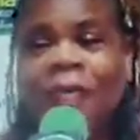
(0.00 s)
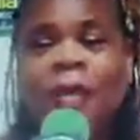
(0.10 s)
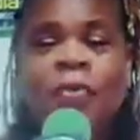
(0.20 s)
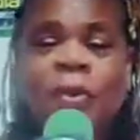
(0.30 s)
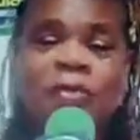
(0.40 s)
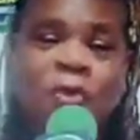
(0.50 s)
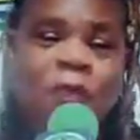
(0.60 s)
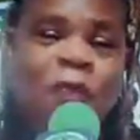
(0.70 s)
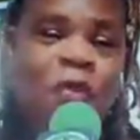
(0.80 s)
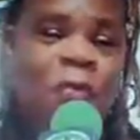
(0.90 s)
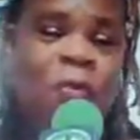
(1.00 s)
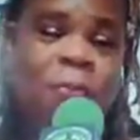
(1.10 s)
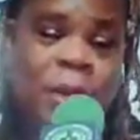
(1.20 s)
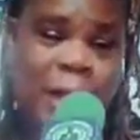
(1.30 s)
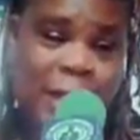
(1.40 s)
There was no formal
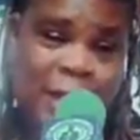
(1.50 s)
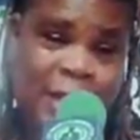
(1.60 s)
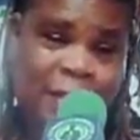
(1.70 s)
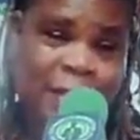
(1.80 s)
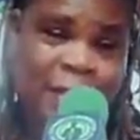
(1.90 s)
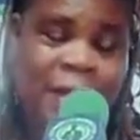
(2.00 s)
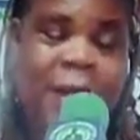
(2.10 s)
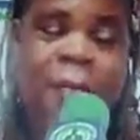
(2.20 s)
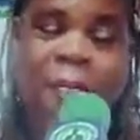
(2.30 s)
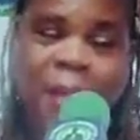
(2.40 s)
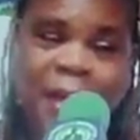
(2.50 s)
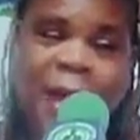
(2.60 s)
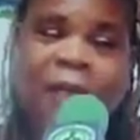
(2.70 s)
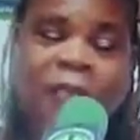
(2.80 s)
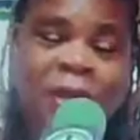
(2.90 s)
plan. But
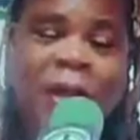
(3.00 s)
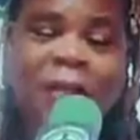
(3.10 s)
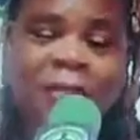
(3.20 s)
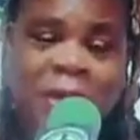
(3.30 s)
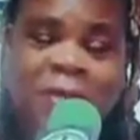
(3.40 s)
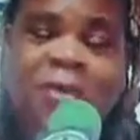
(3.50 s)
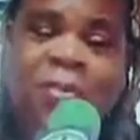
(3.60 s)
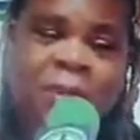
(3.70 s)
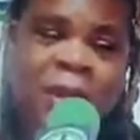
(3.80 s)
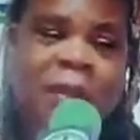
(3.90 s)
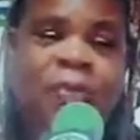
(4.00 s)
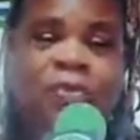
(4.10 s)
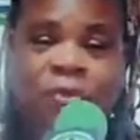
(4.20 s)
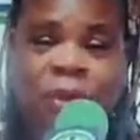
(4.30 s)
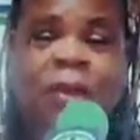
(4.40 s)
I realized later the plan was
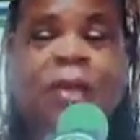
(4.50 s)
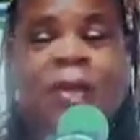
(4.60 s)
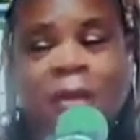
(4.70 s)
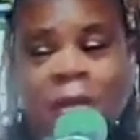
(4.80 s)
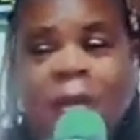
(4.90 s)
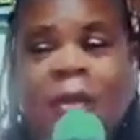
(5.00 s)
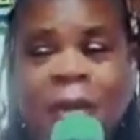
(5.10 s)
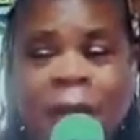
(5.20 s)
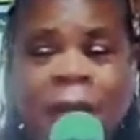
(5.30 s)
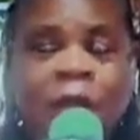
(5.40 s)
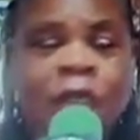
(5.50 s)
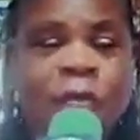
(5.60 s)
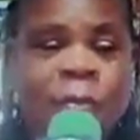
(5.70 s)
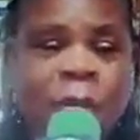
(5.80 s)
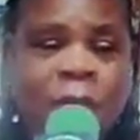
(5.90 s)
really laid out for
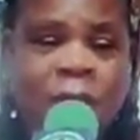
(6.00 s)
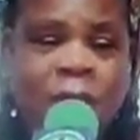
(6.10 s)
me.